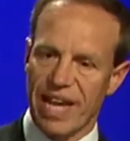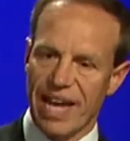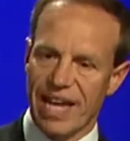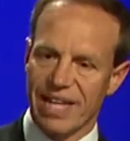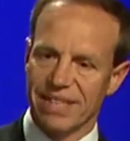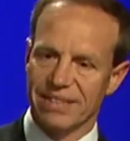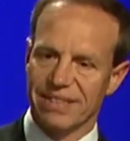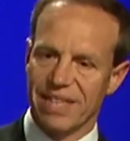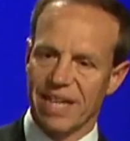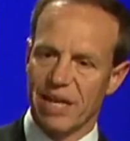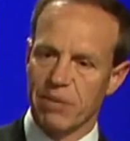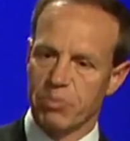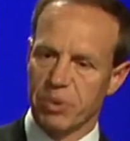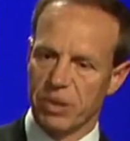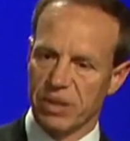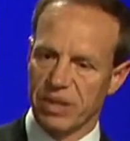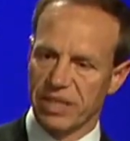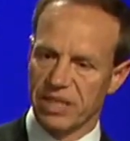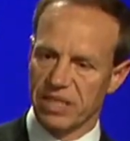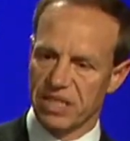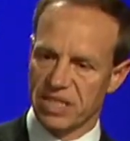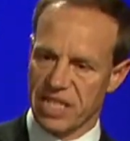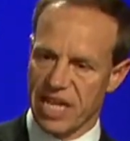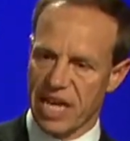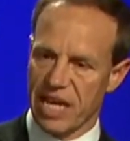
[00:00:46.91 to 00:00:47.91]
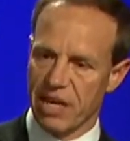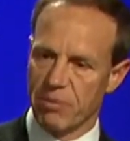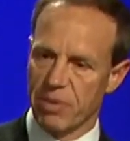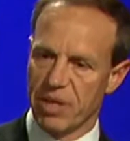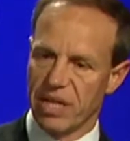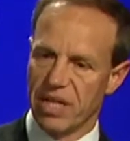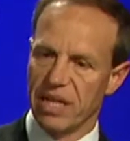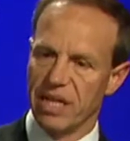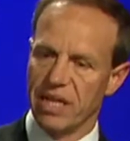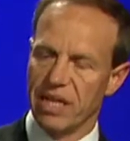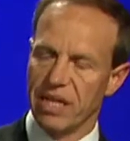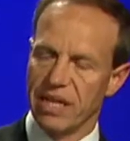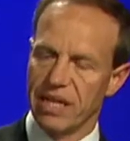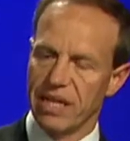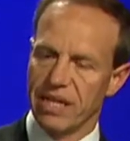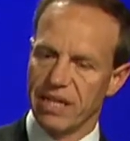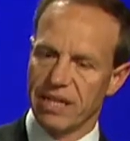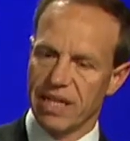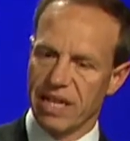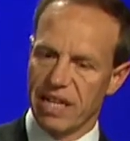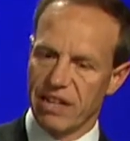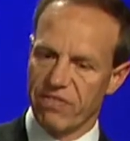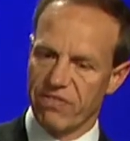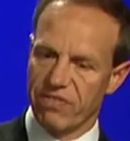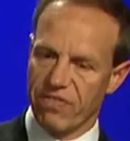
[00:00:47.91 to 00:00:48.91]
anti police sentiment
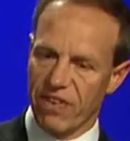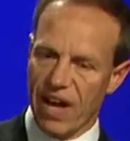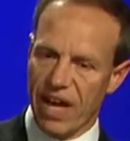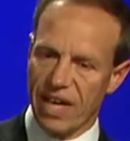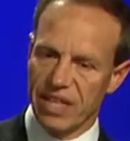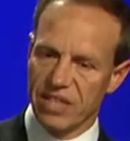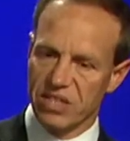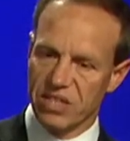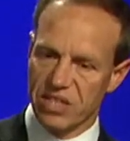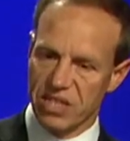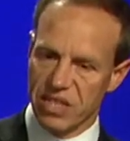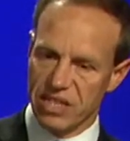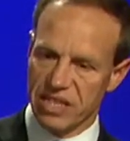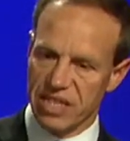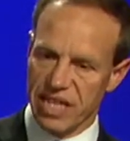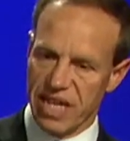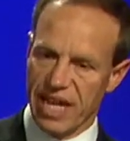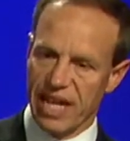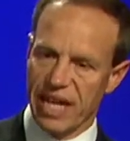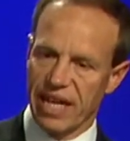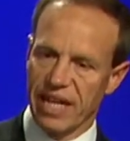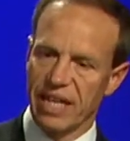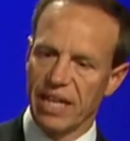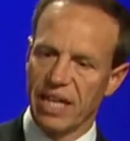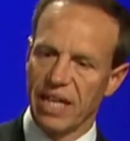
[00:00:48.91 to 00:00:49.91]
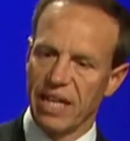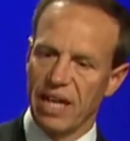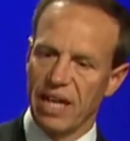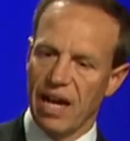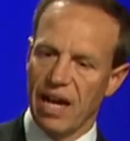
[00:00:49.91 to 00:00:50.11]
that he finds today.